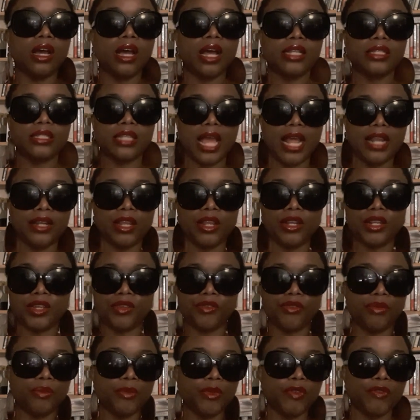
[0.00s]
only
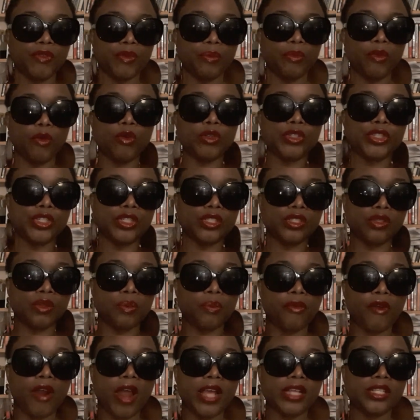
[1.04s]
removing portions of the
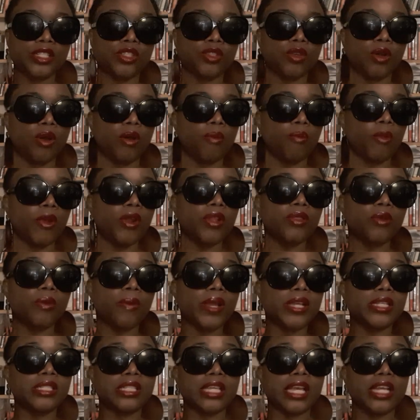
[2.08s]
breasts, and one of the
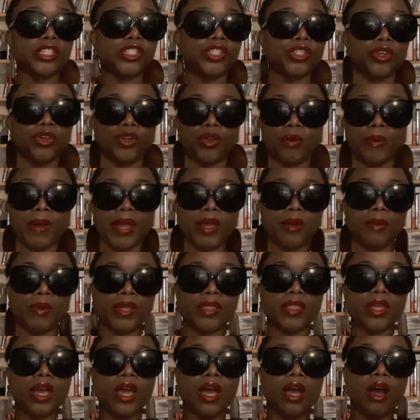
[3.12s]
ways he actually got away
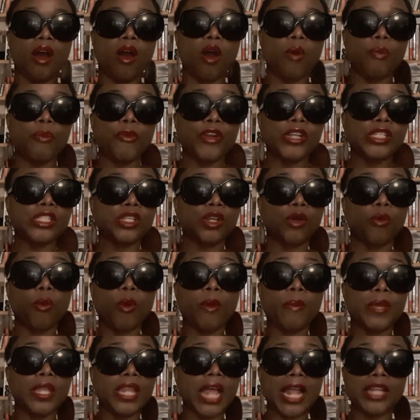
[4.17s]
with operating on
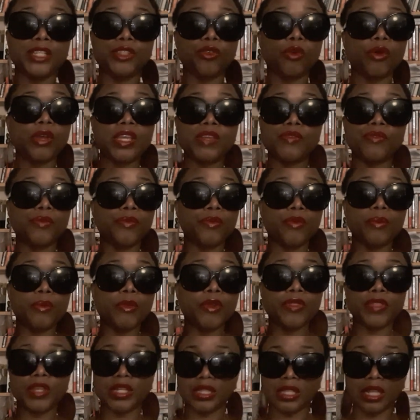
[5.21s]
women and not even
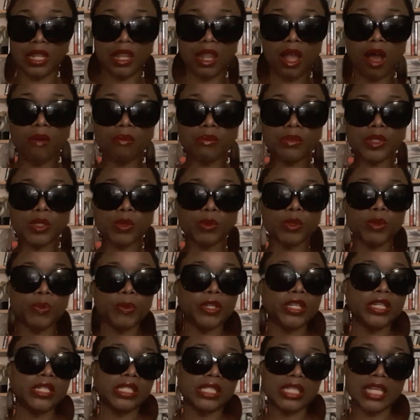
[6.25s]
removing the lumps, was
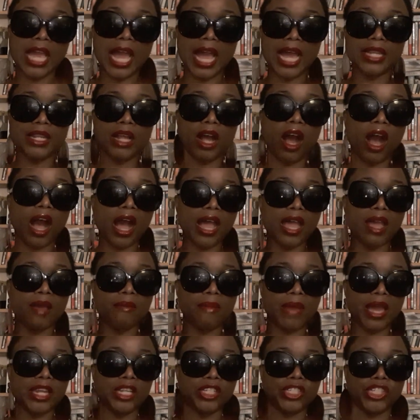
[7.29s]
because he had higher
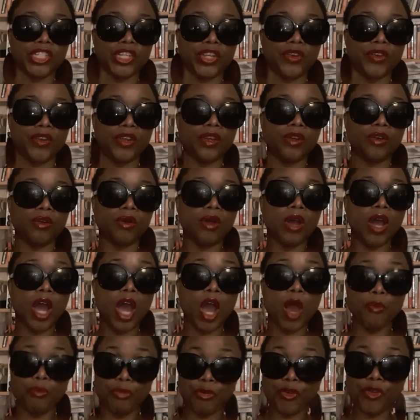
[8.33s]
managerial
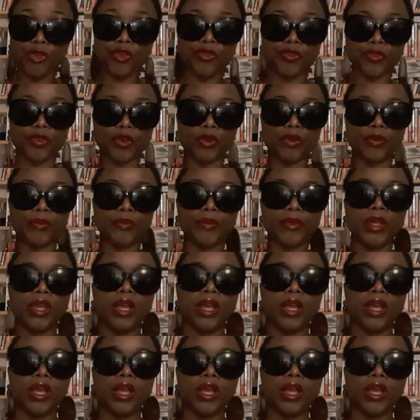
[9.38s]
approval.